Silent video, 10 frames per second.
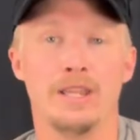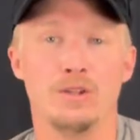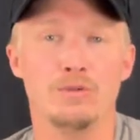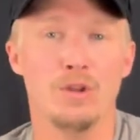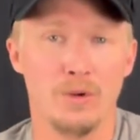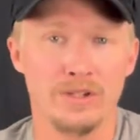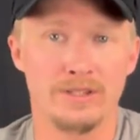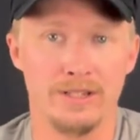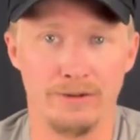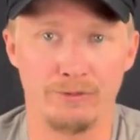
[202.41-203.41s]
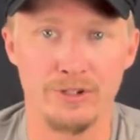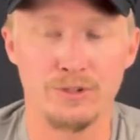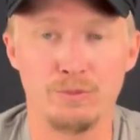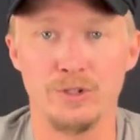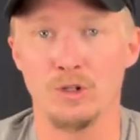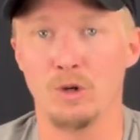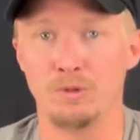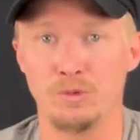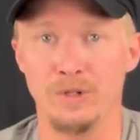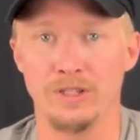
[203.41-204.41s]
you notice the difference when you go
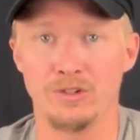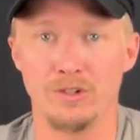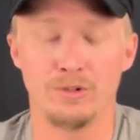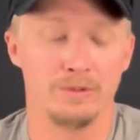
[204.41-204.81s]
between the two.